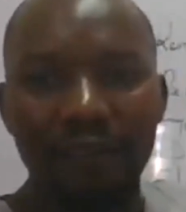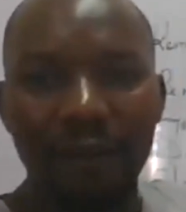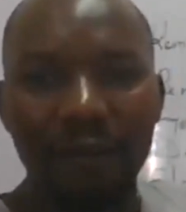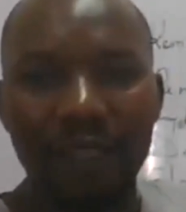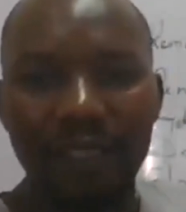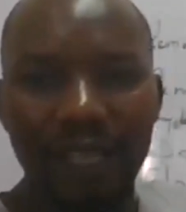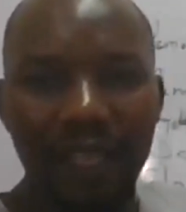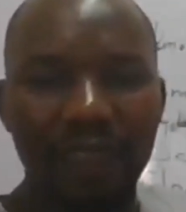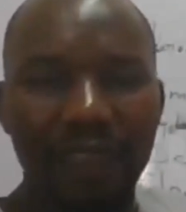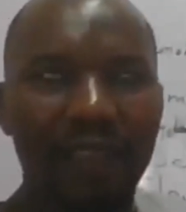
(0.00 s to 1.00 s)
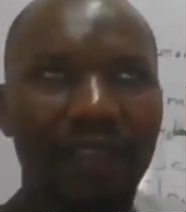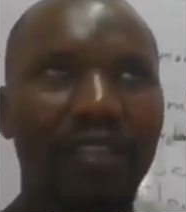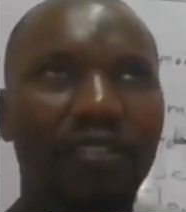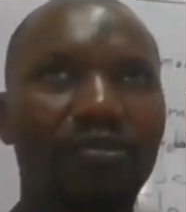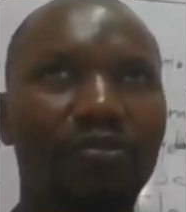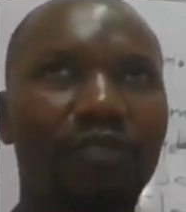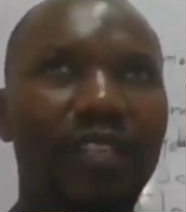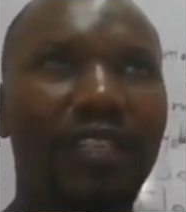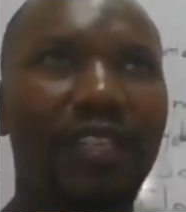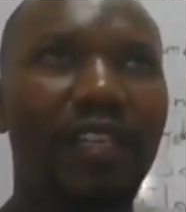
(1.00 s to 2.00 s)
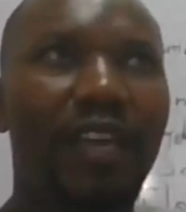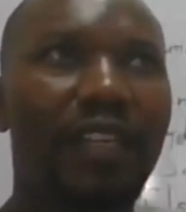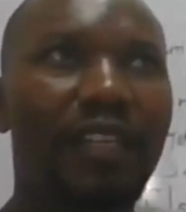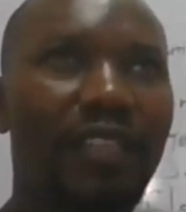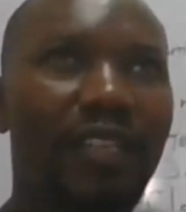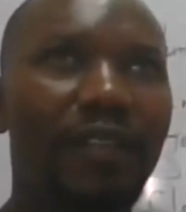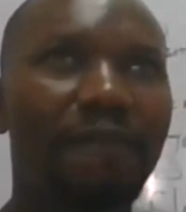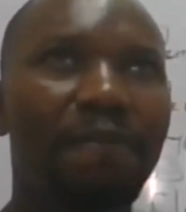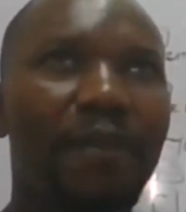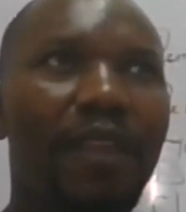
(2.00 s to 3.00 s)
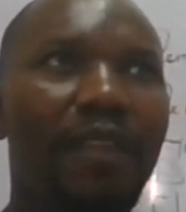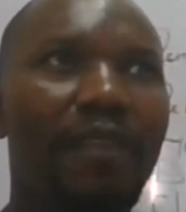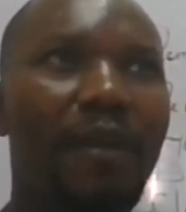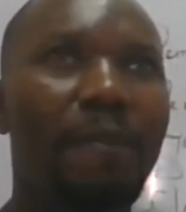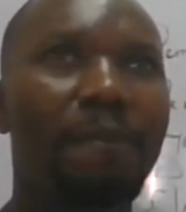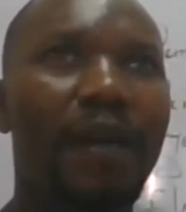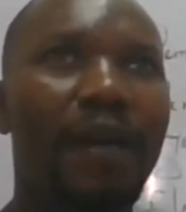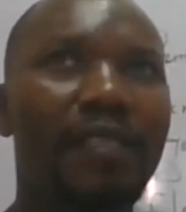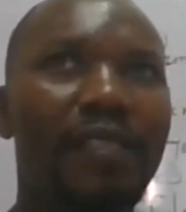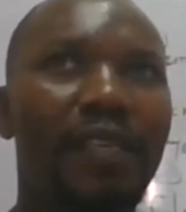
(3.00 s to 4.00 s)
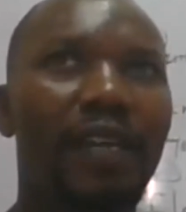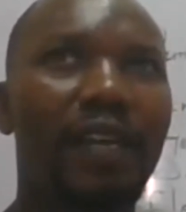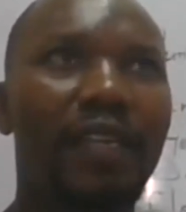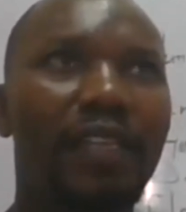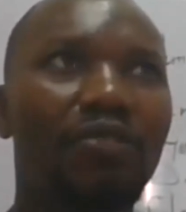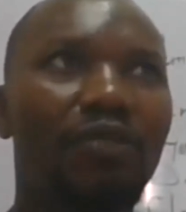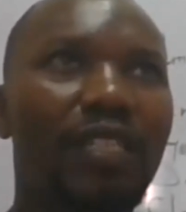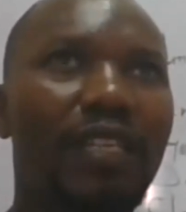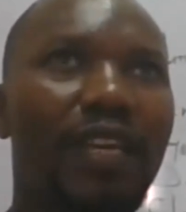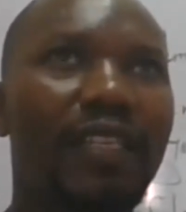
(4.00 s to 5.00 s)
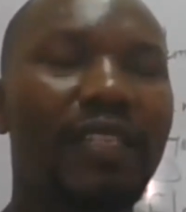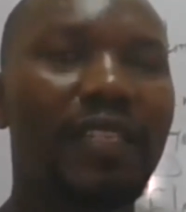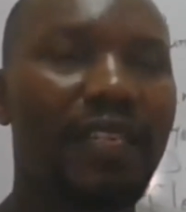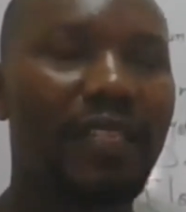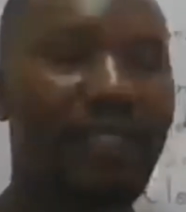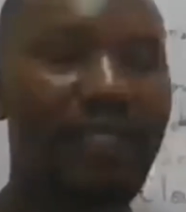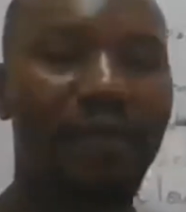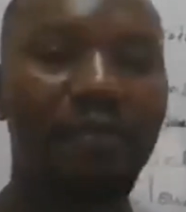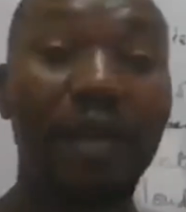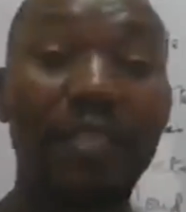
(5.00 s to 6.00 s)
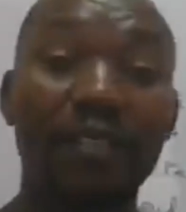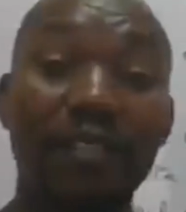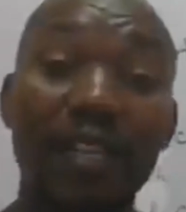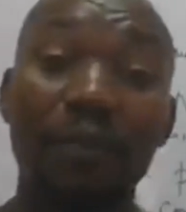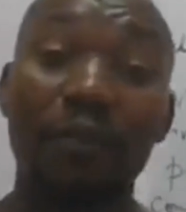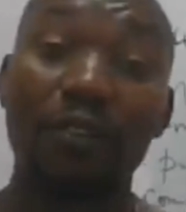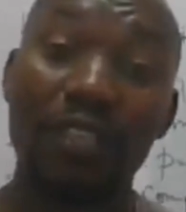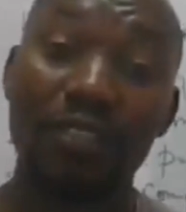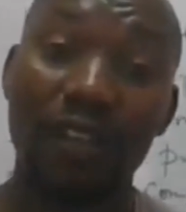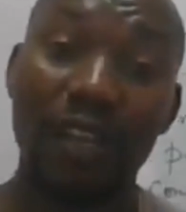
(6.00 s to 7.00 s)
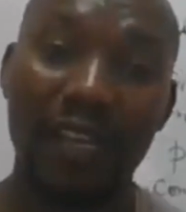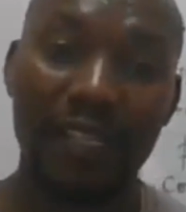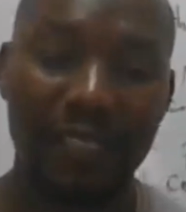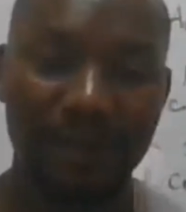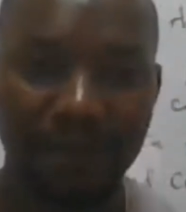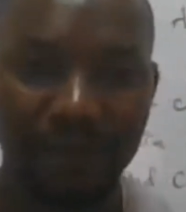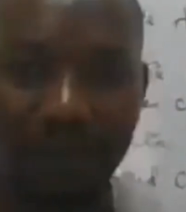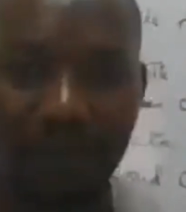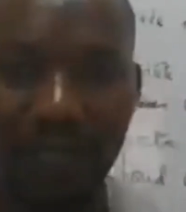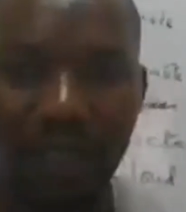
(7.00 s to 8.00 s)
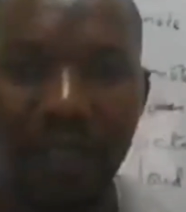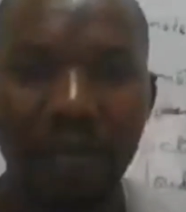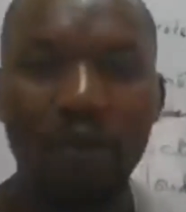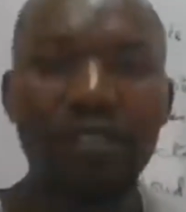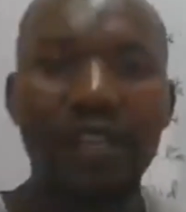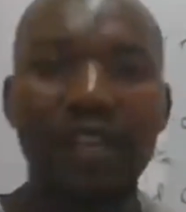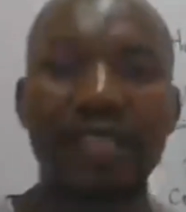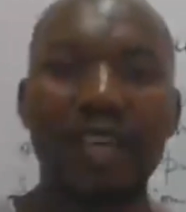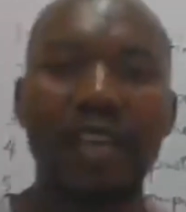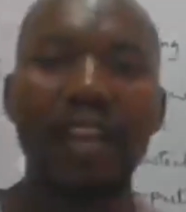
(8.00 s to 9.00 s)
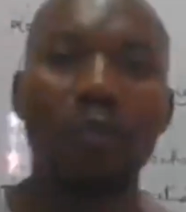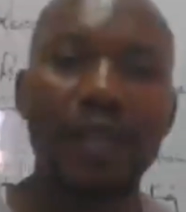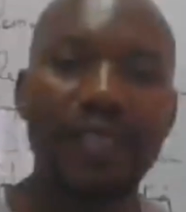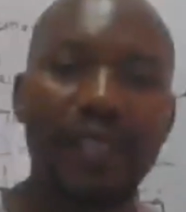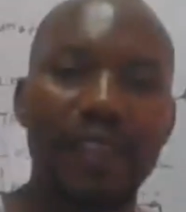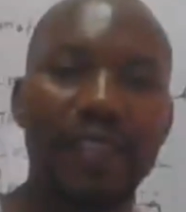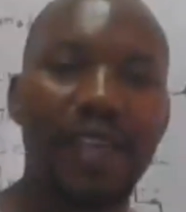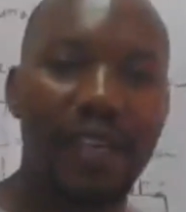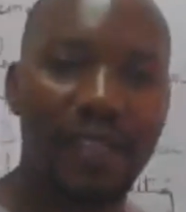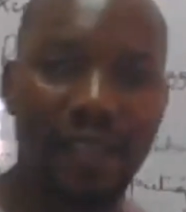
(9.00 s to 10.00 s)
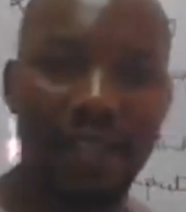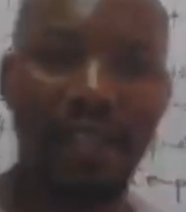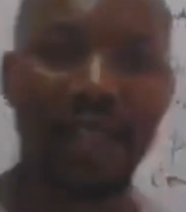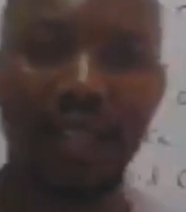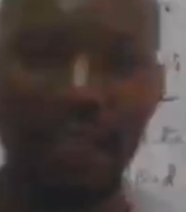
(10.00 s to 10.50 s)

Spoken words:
government, I think in 2019, they passed, in 2019, yes, they passed Data Protection Act. Most countries are now passing this act. There's an